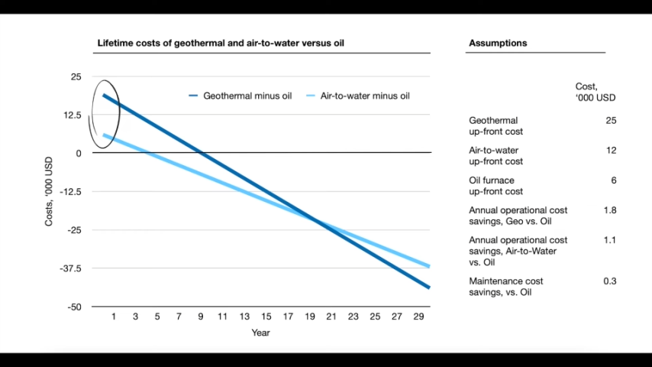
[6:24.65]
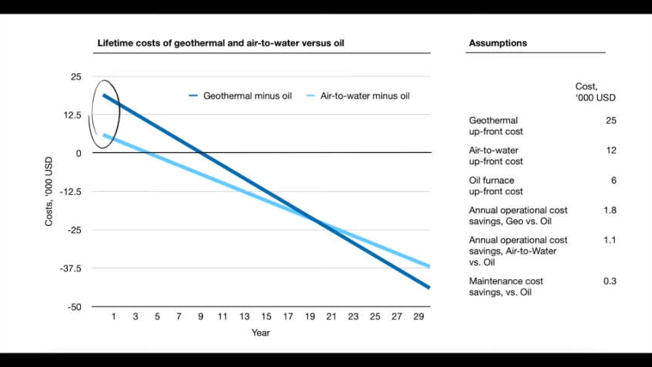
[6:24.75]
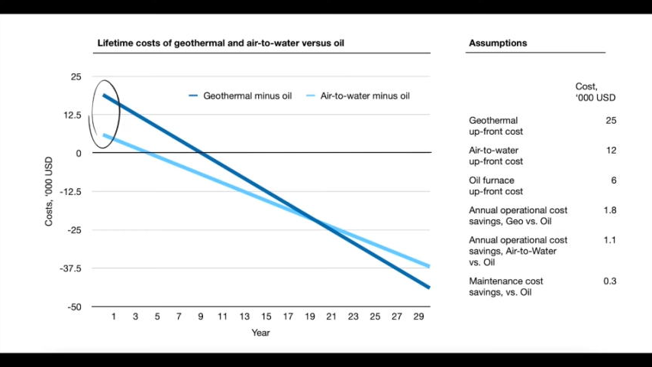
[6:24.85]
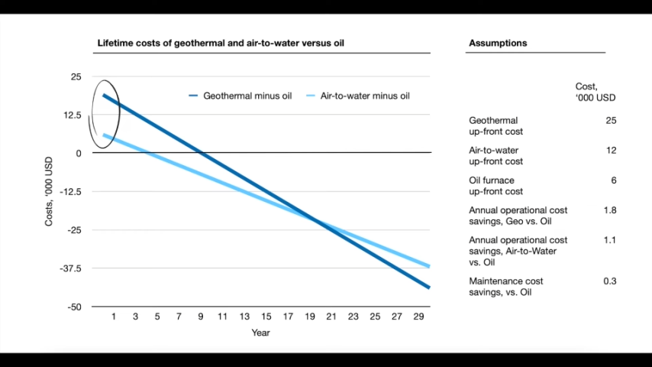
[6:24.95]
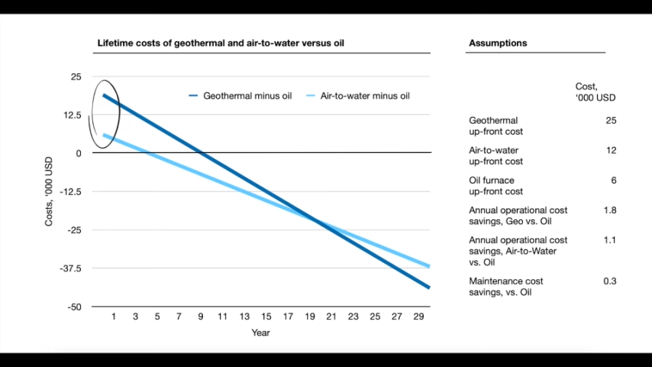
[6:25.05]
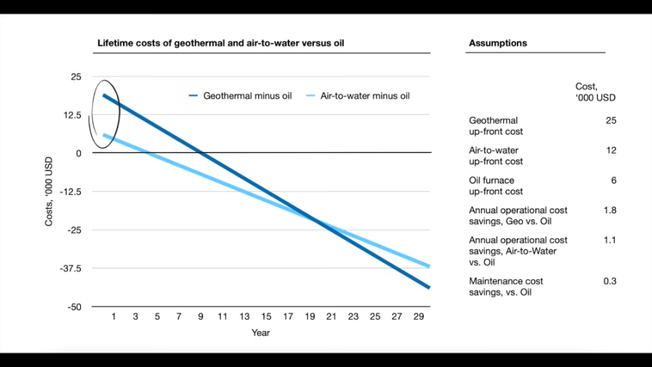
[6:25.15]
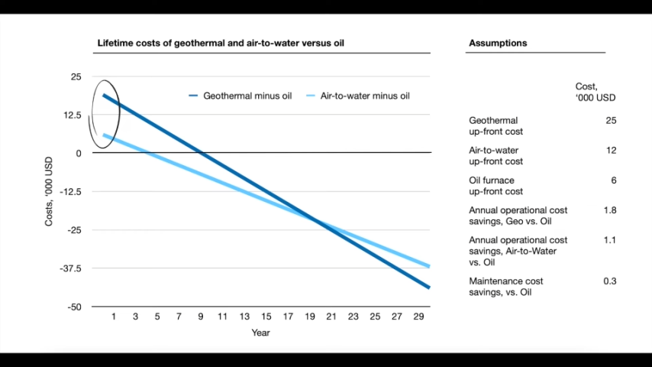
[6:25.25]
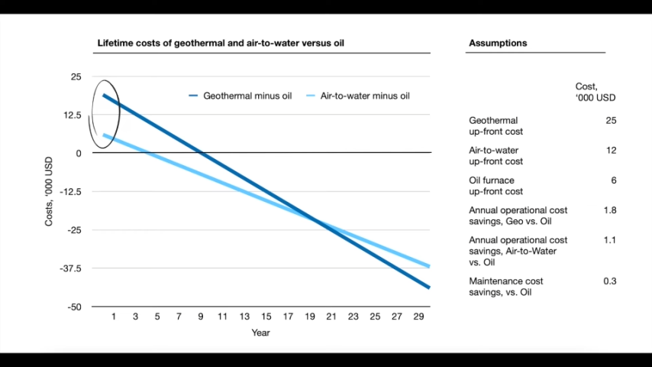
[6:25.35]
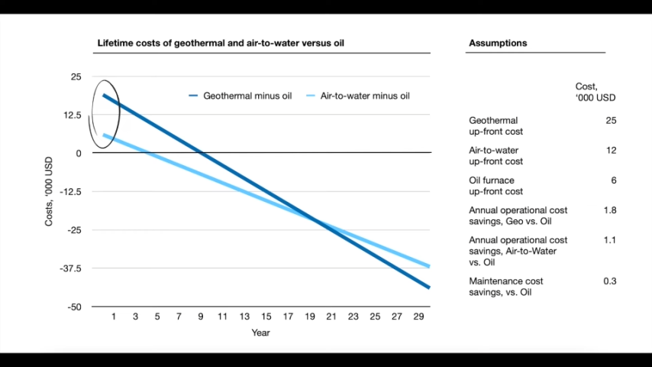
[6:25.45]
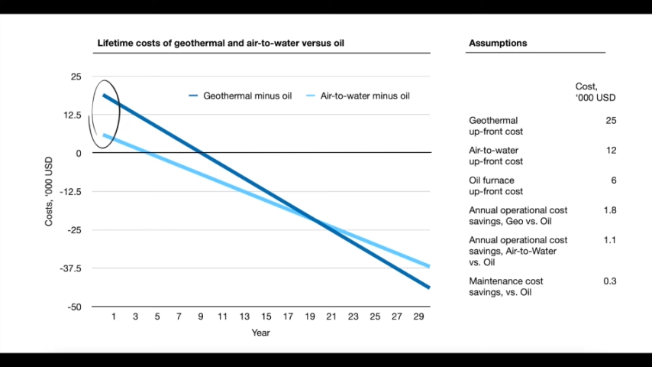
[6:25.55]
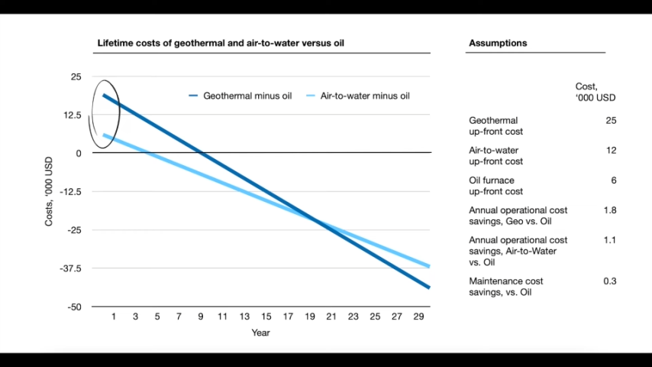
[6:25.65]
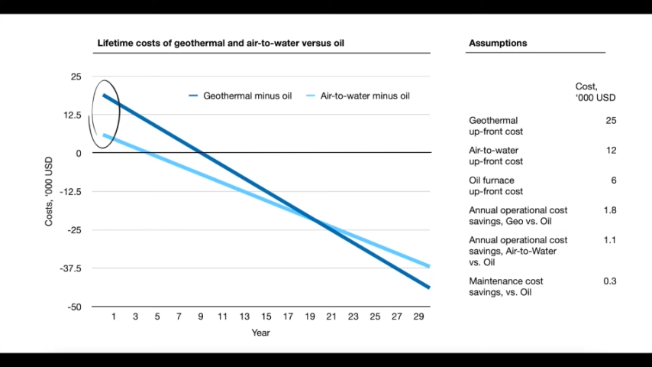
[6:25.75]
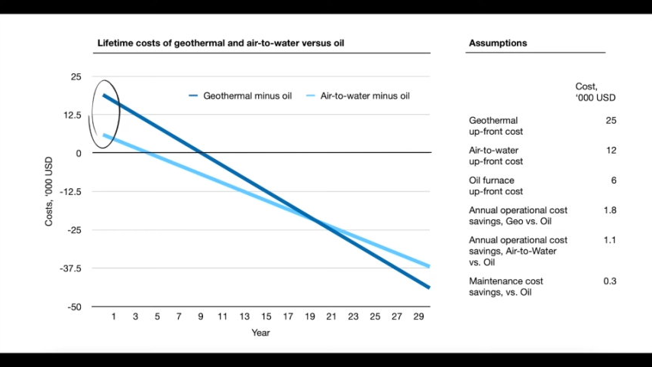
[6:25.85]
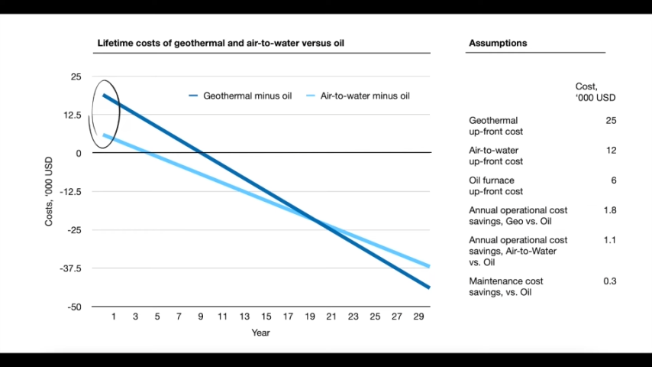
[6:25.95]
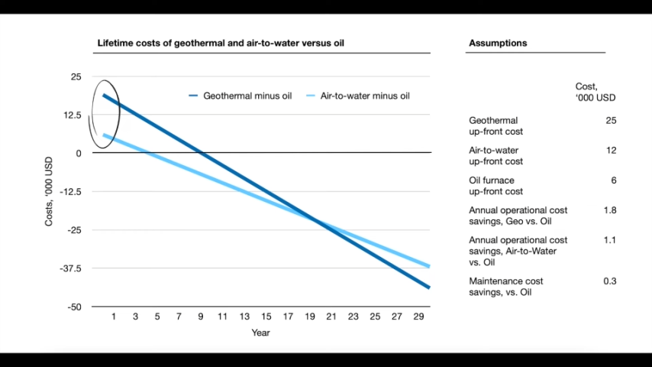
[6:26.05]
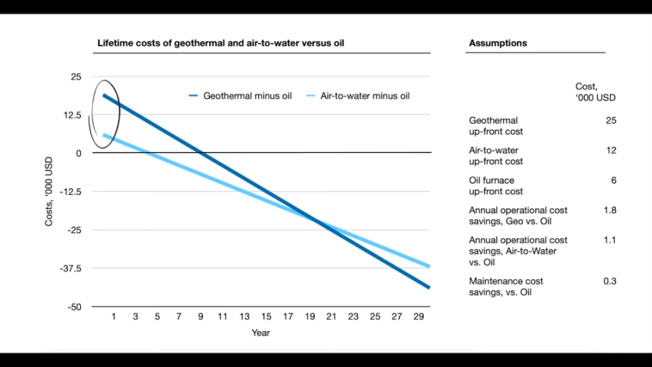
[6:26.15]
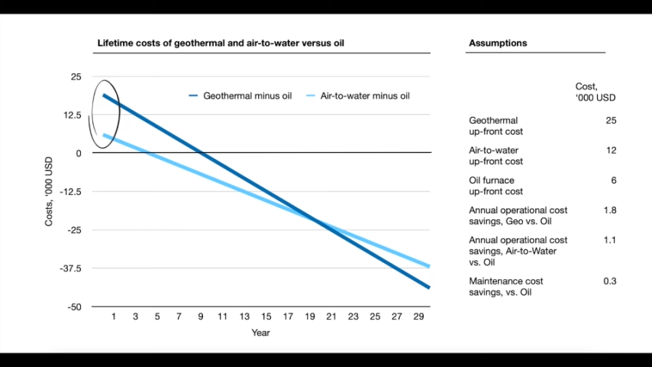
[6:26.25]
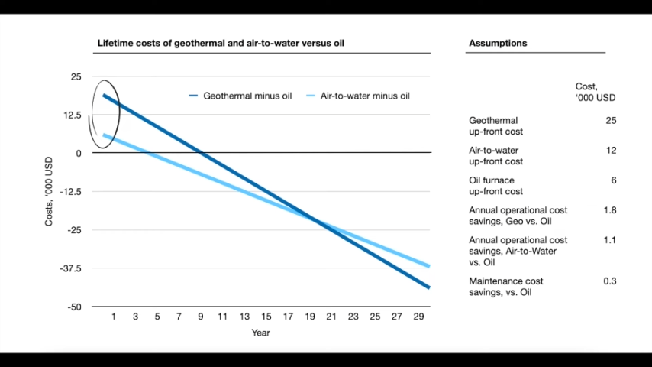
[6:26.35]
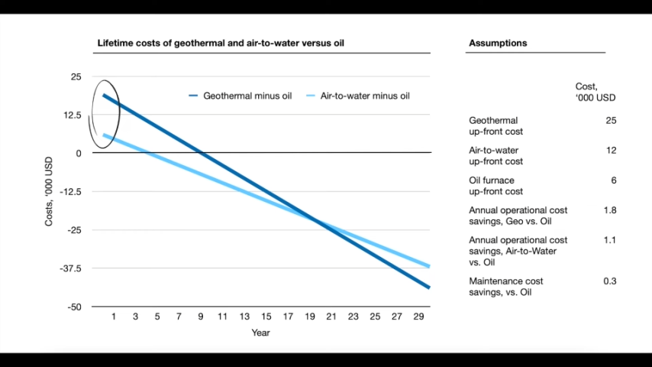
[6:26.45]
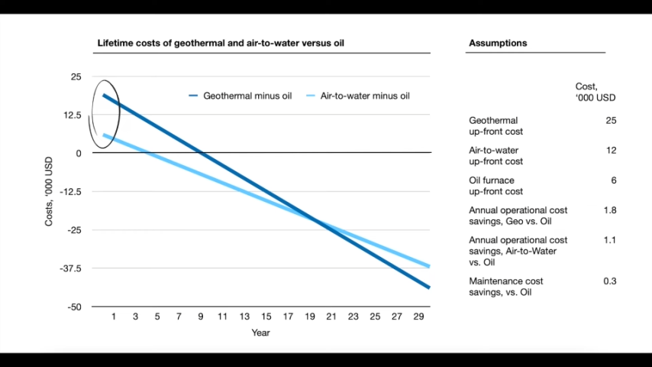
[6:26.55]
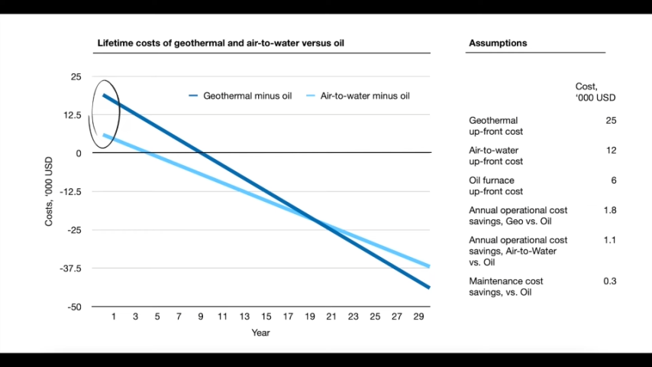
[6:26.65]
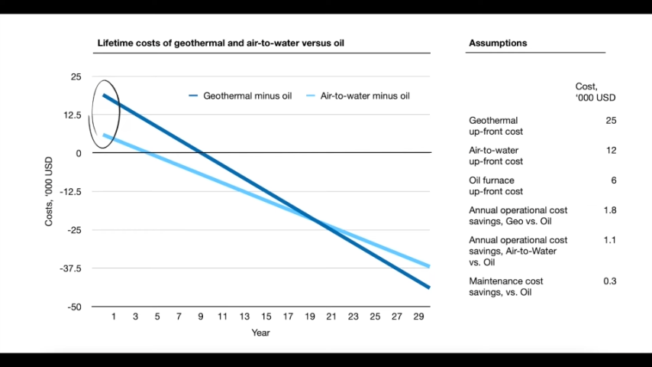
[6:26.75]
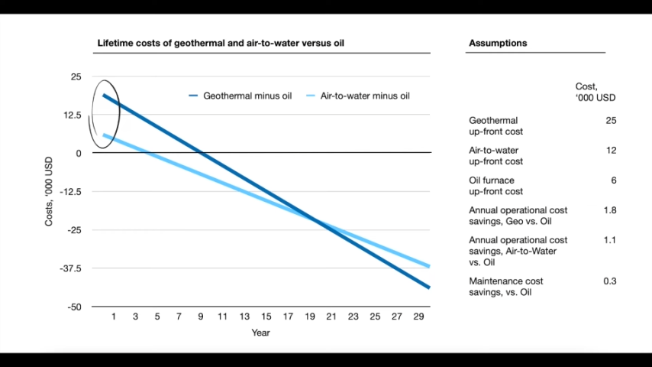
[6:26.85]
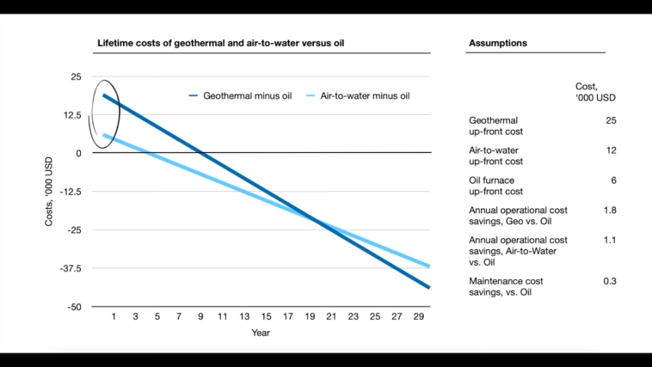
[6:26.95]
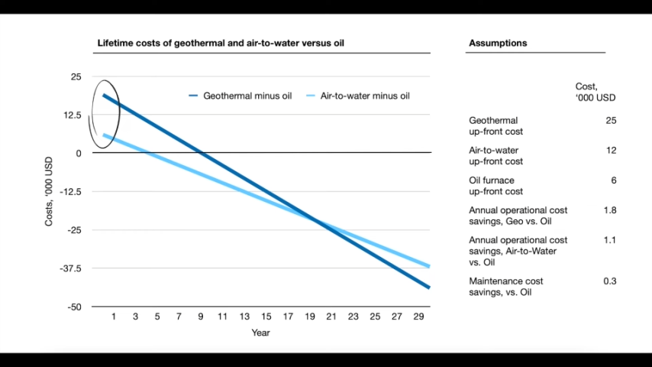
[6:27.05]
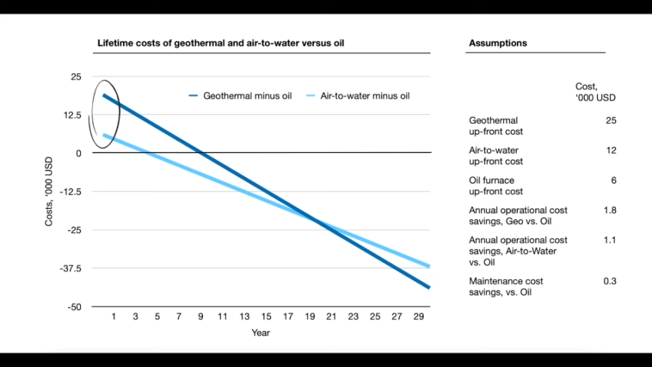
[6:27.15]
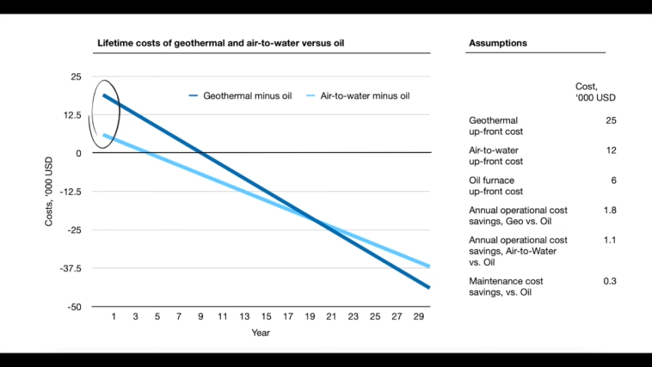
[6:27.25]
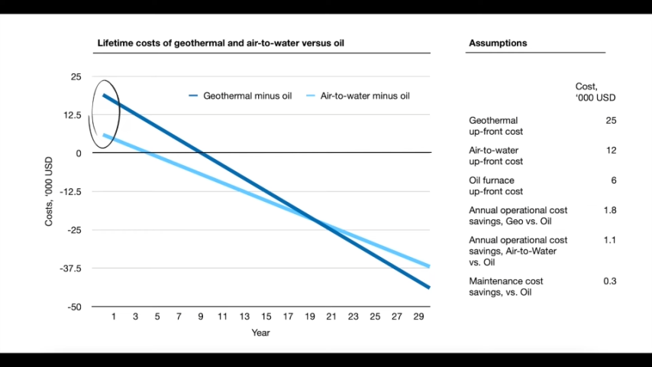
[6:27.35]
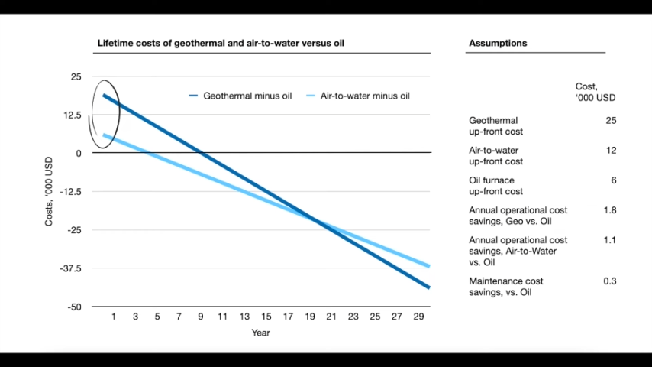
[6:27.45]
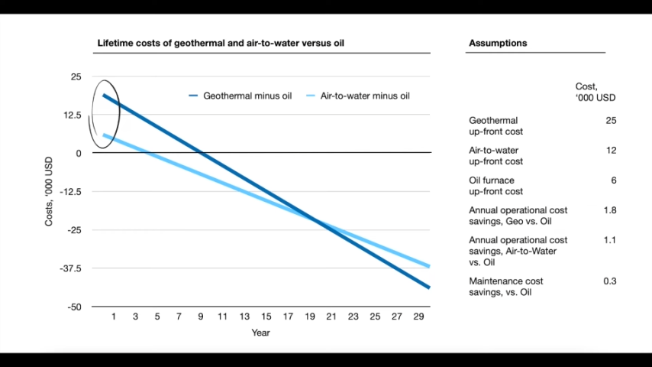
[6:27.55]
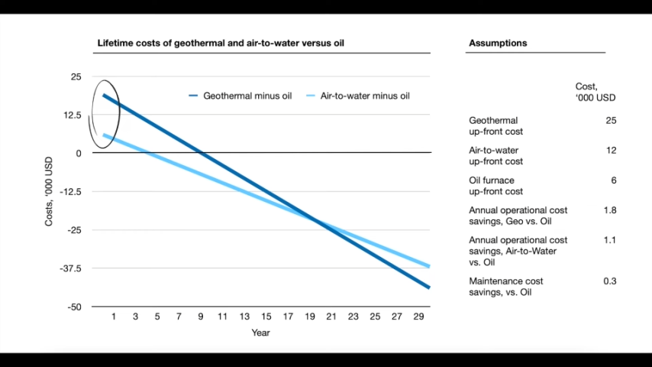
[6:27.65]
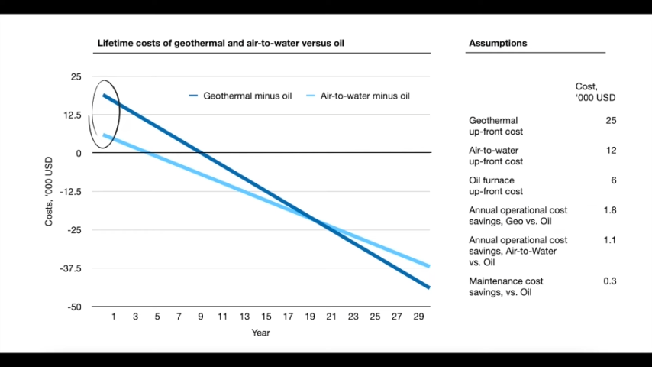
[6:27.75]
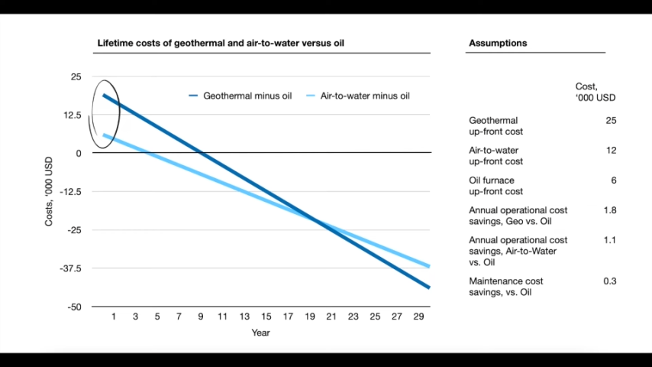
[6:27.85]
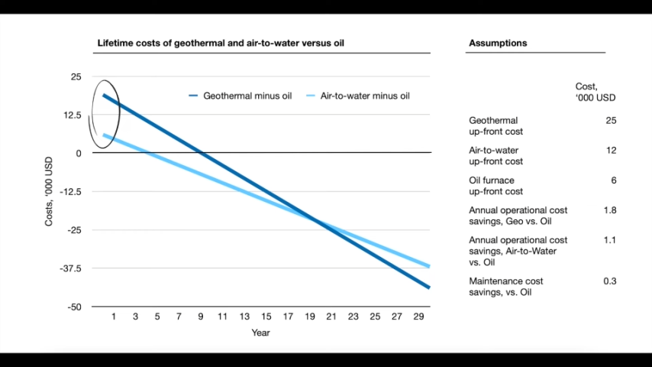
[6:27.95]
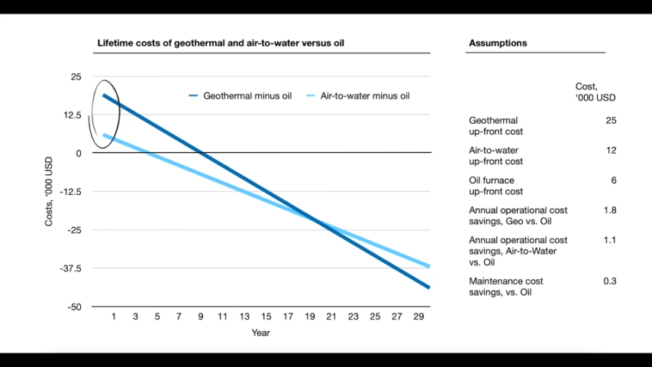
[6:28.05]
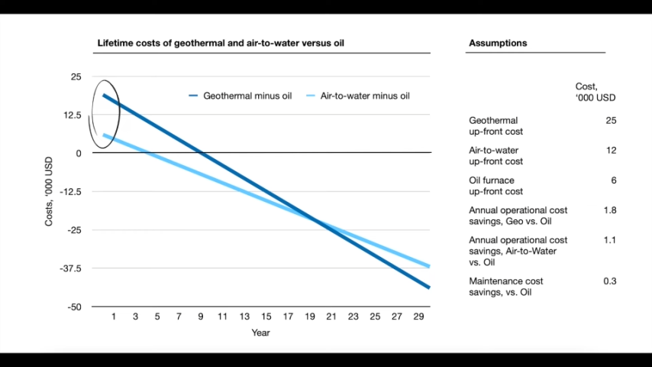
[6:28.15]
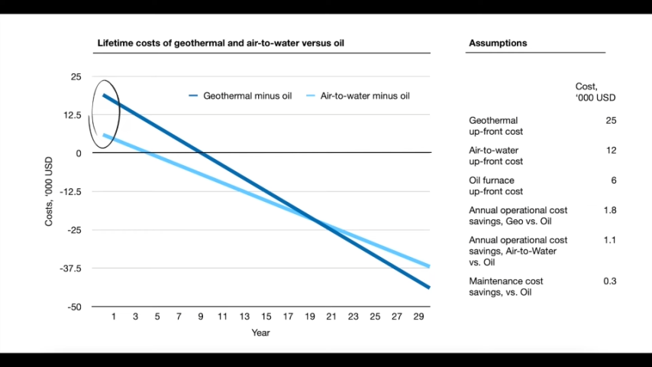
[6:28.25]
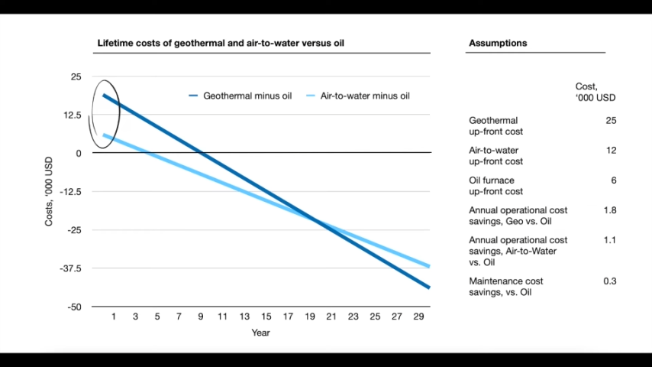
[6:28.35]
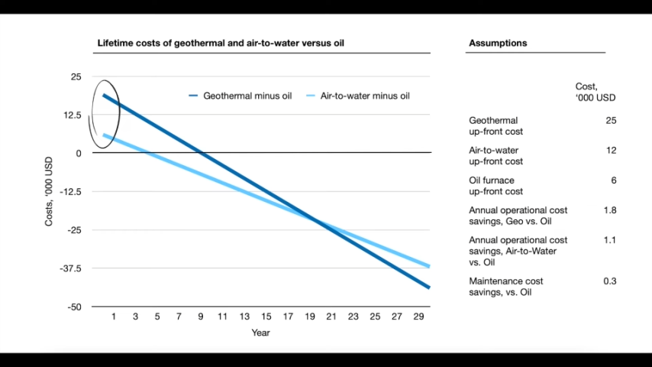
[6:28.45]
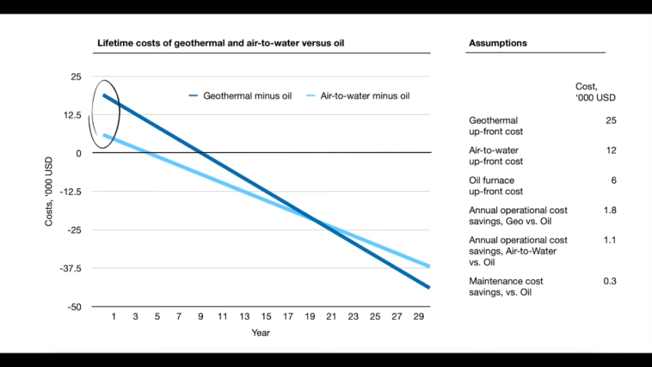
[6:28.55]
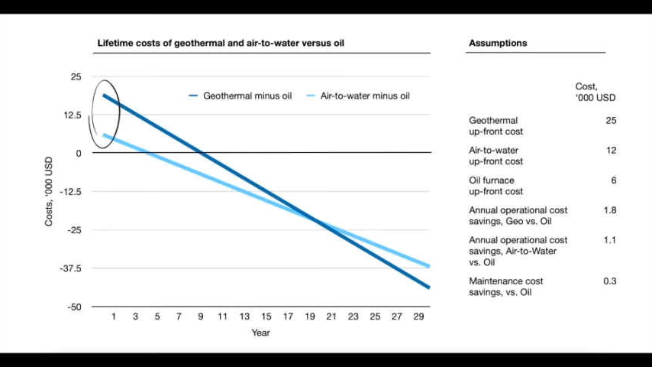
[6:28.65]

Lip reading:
Nobody's mouth can be seen.